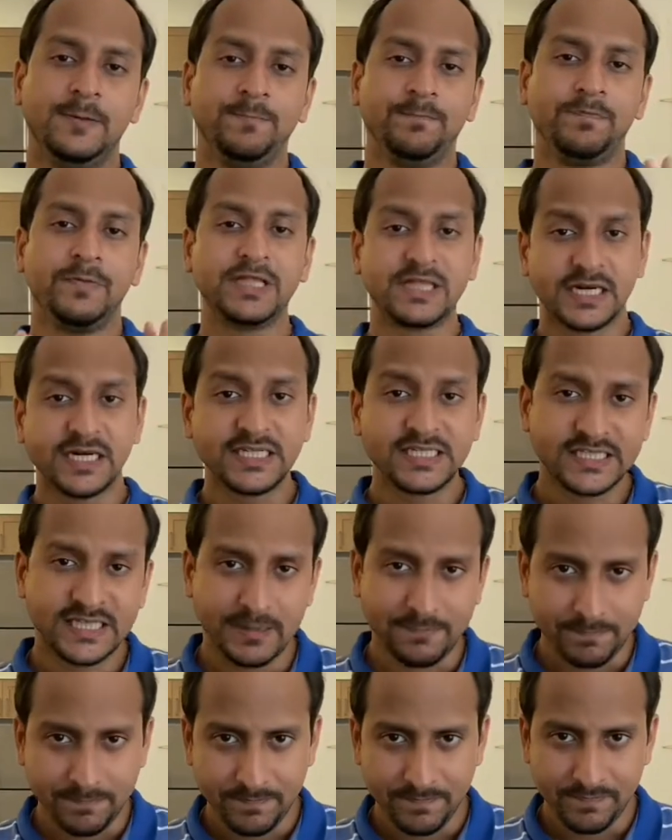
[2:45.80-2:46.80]
The third
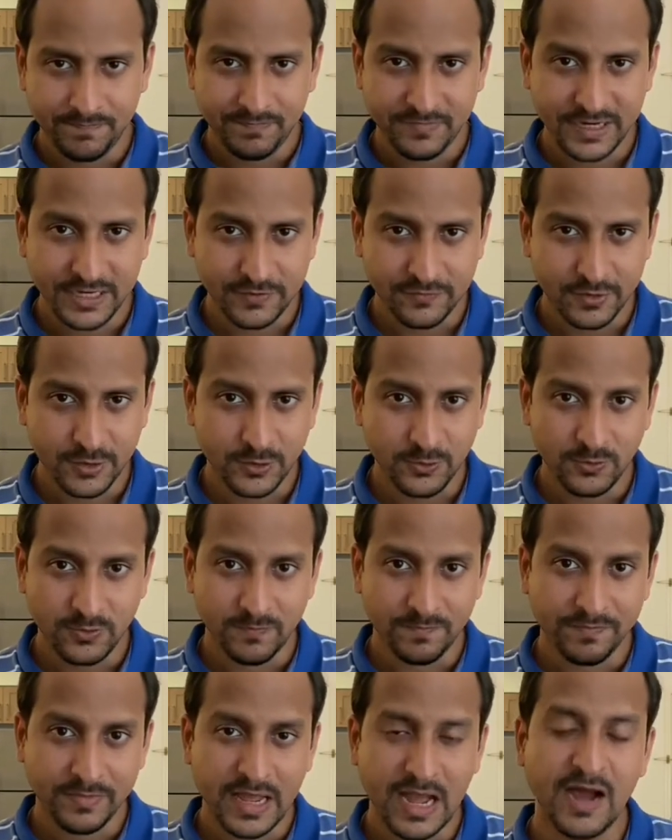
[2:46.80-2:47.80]
step that you have to do
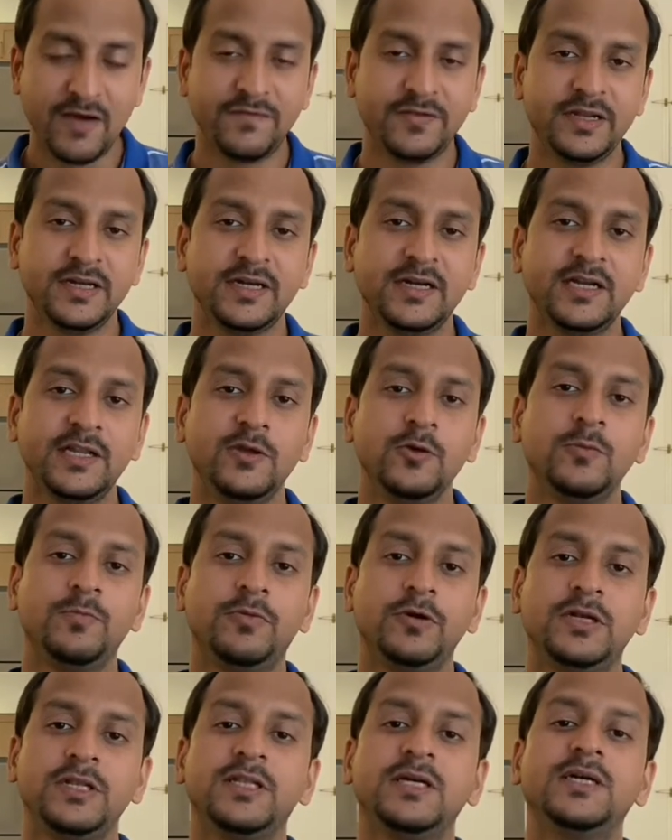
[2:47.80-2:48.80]
after you
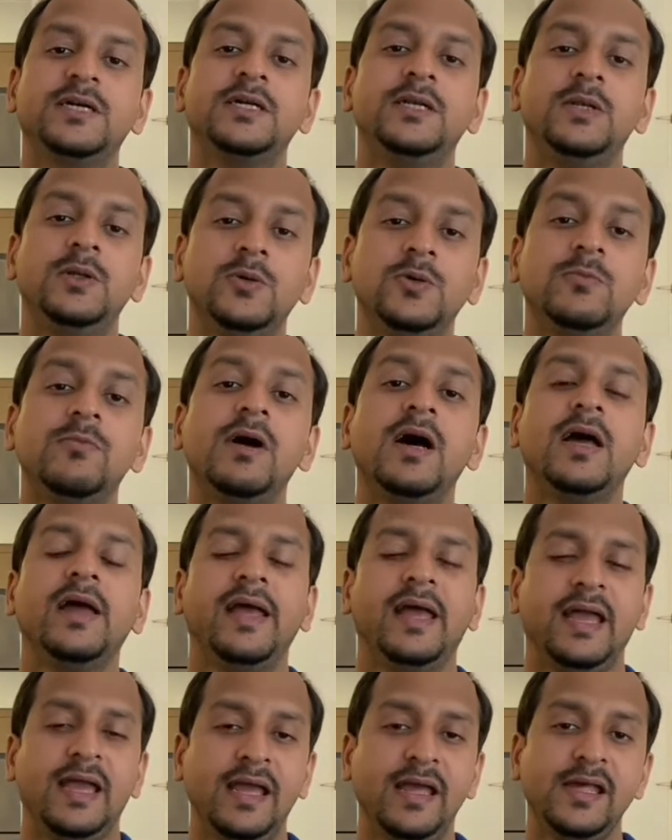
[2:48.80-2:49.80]
put the lube
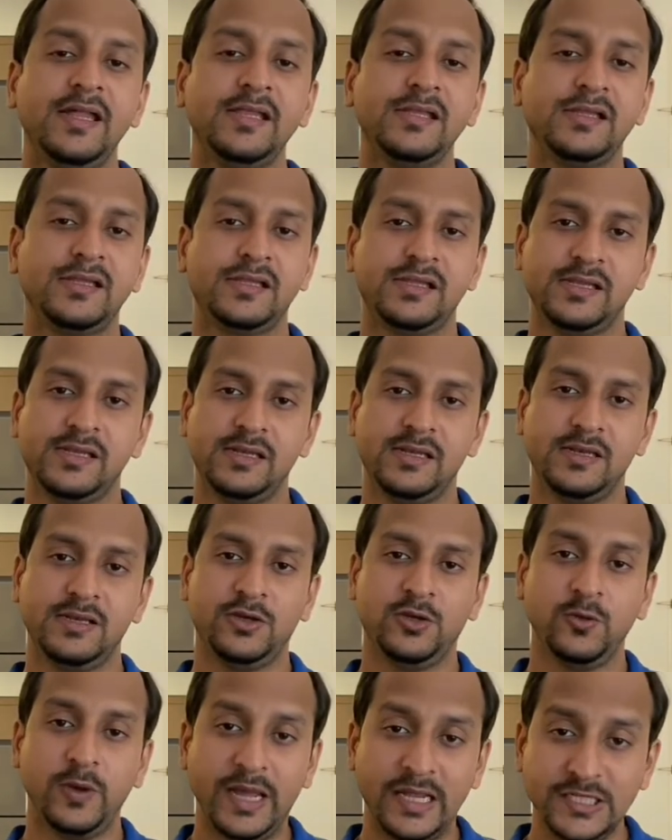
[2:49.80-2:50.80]
is
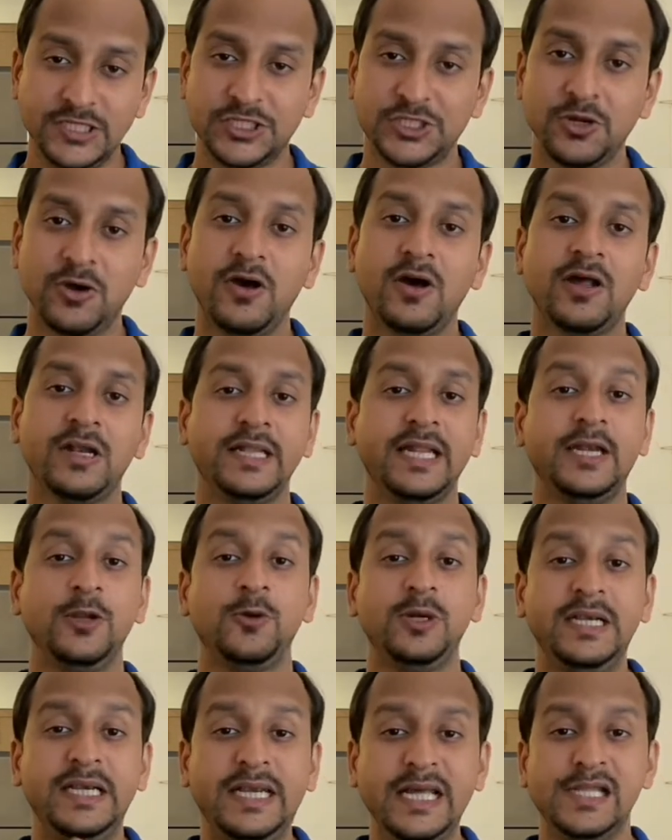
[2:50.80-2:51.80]
to ensure that
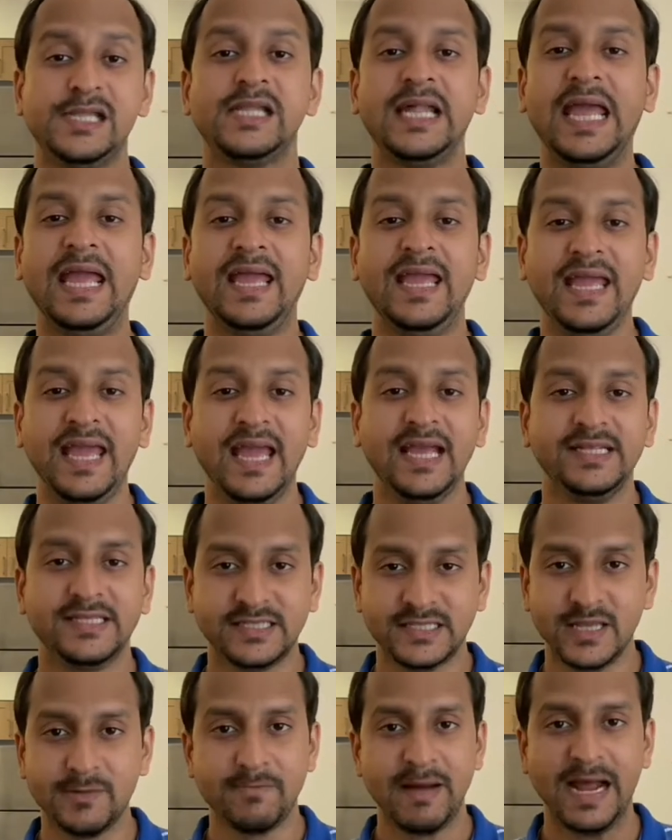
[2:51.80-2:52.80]
you
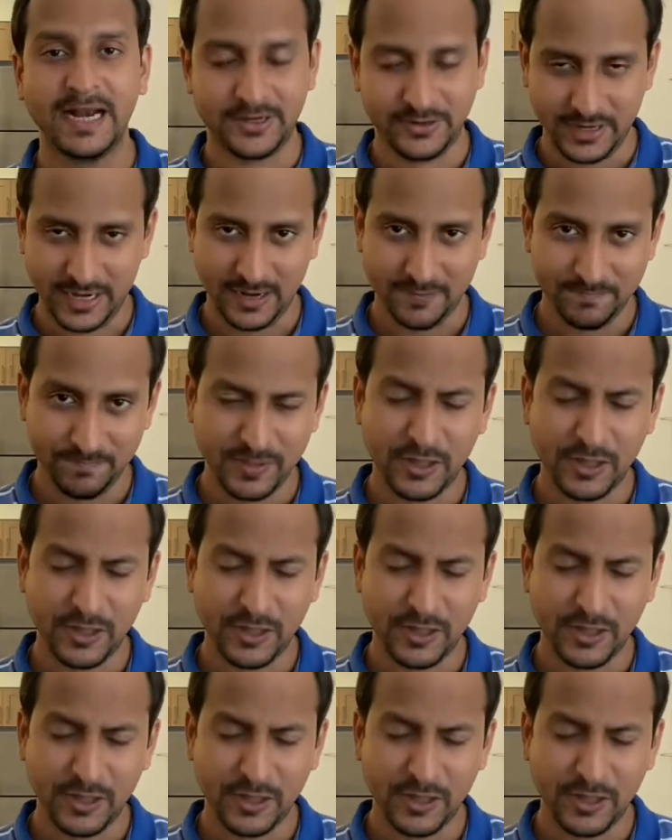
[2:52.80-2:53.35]
disengage the battery.